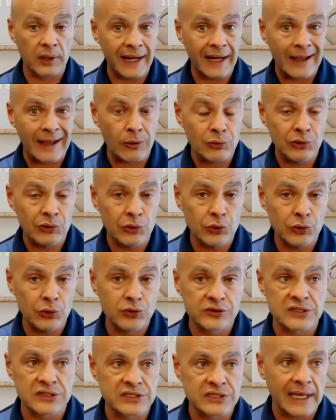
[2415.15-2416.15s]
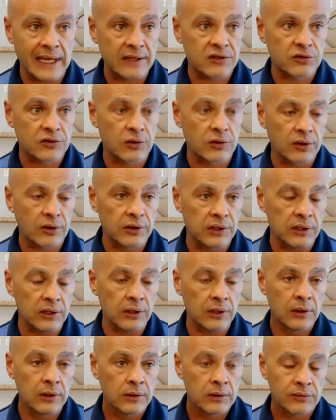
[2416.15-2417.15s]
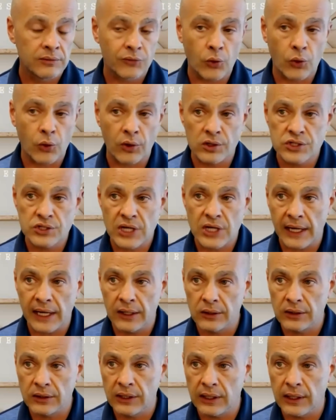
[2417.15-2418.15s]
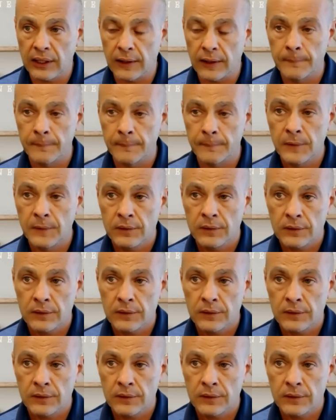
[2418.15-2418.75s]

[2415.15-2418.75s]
and now uses that strictly for her child care.